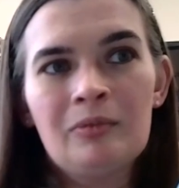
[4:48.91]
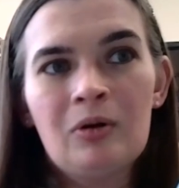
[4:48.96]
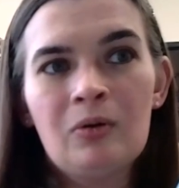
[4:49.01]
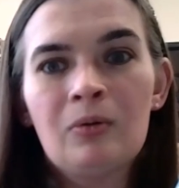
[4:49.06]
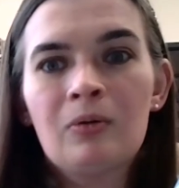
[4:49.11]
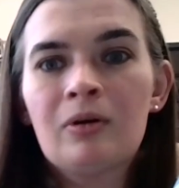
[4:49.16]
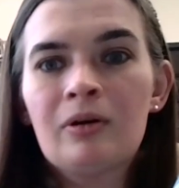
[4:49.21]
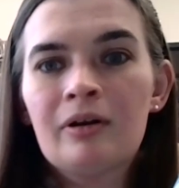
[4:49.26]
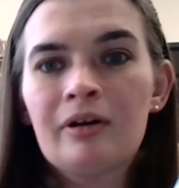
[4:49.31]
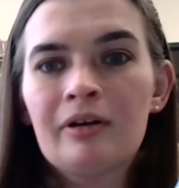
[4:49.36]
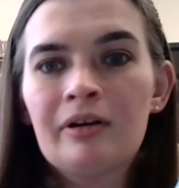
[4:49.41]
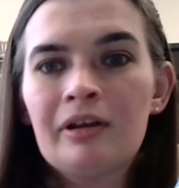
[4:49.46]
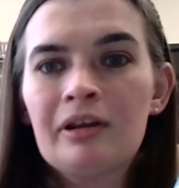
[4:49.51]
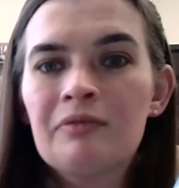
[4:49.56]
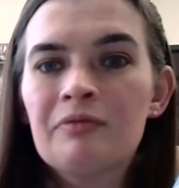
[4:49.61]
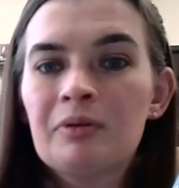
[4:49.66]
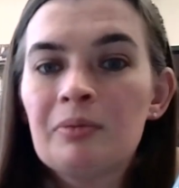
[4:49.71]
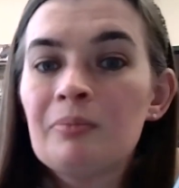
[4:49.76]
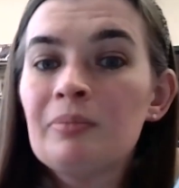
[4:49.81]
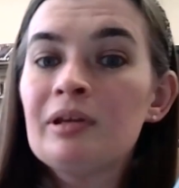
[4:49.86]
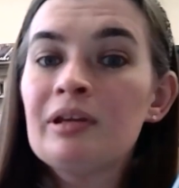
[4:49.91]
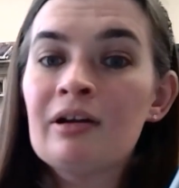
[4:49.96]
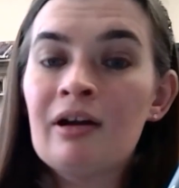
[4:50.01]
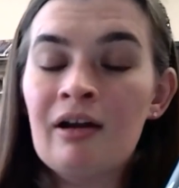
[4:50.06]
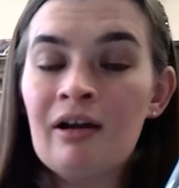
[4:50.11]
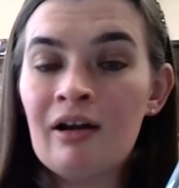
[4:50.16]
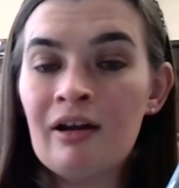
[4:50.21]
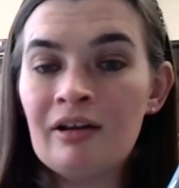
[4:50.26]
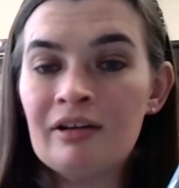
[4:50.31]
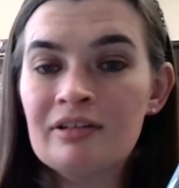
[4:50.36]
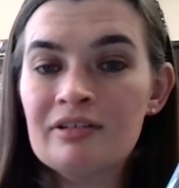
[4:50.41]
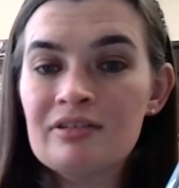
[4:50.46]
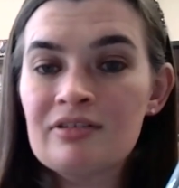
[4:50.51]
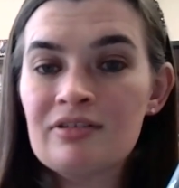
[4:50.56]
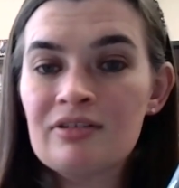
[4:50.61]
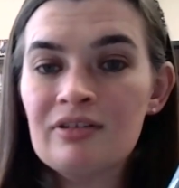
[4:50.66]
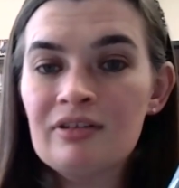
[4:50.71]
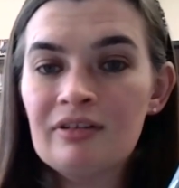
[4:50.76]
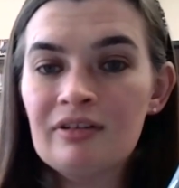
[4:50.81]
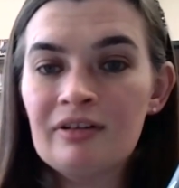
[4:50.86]
Or even
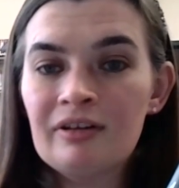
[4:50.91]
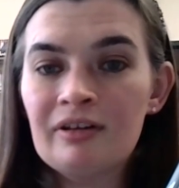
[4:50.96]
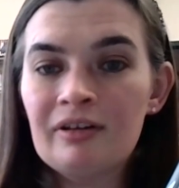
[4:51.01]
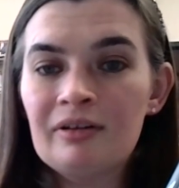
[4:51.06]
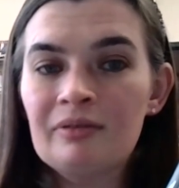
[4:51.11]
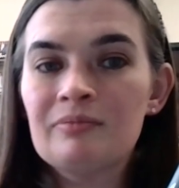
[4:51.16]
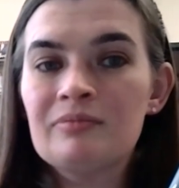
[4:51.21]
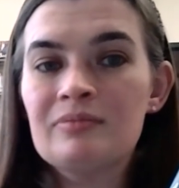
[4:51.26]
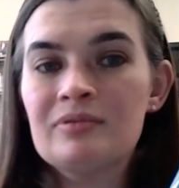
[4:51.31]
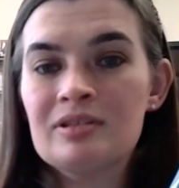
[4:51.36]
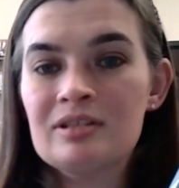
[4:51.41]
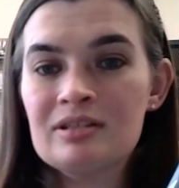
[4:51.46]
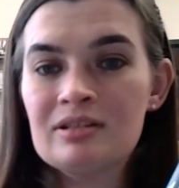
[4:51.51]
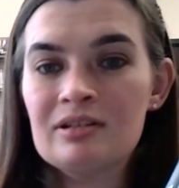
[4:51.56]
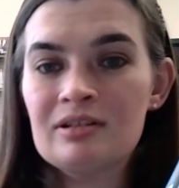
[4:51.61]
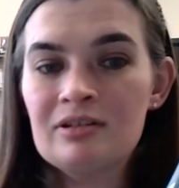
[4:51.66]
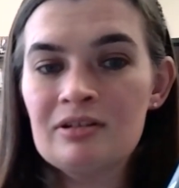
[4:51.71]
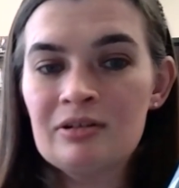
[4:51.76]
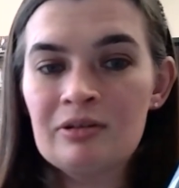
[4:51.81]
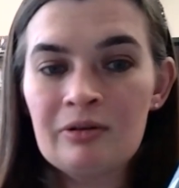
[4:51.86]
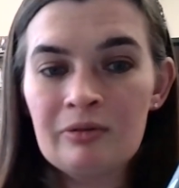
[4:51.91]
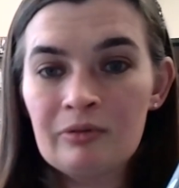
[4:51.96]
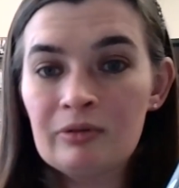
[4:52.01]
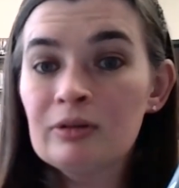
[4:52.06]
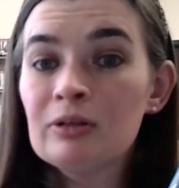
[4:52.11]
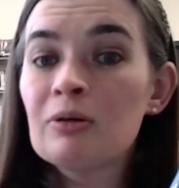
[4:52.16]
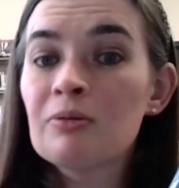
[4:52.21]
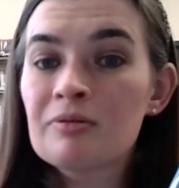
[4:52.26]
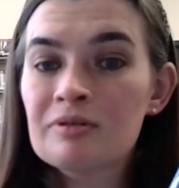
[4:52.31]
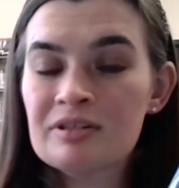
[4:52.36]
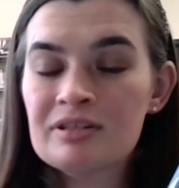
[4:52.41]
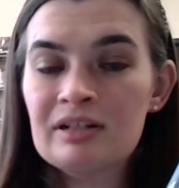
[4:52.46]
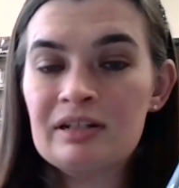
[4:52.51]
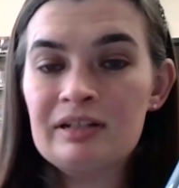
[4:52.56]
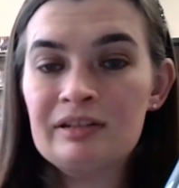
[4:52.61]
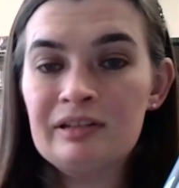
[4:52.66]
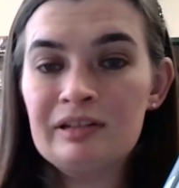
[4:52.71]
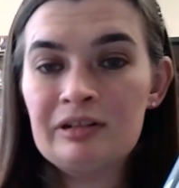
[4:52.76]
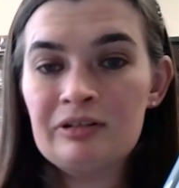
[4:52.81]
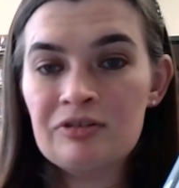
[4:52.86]
beyond, local city
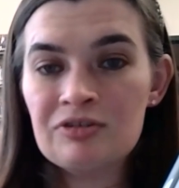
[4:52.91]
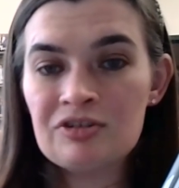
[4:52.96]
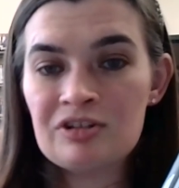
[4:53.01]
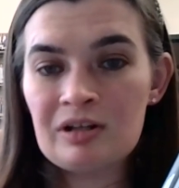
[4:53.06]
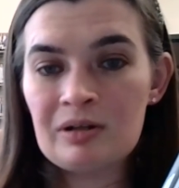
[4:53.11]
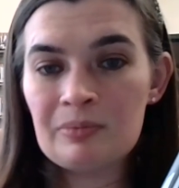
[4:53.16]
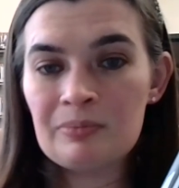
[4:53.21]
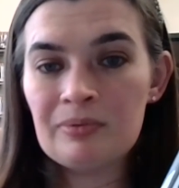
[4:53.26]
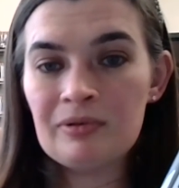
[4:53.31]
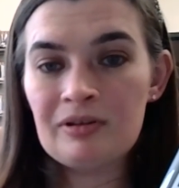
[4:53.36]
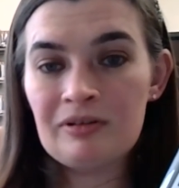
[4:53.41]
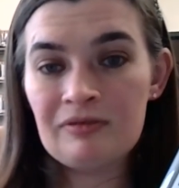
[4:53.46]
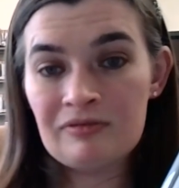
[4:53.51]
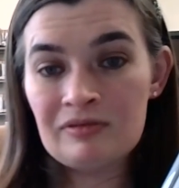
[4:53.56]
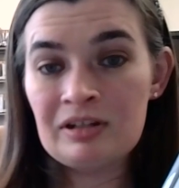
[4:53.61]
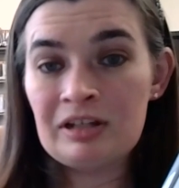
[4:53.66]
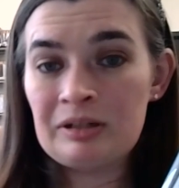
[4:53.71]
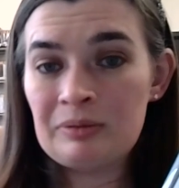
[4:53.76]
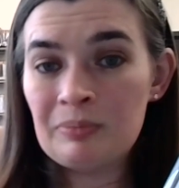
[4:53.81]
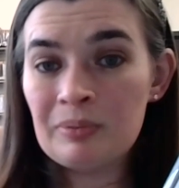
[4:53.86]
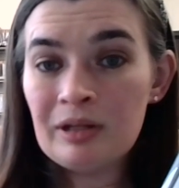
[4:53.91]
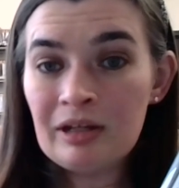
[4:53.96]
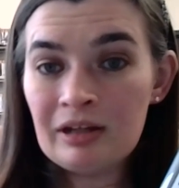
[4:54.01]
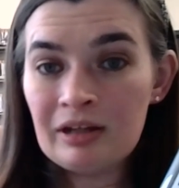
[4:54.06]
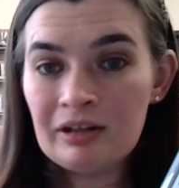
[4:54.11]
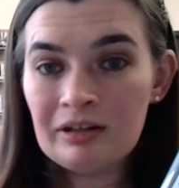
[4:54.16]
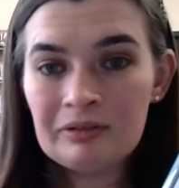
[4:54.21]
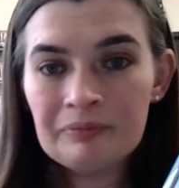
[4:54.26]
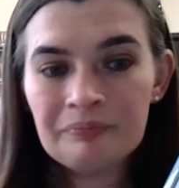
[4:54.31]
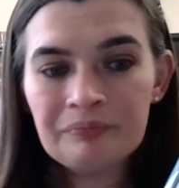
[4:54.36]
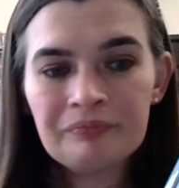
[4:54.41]
leadership if need be.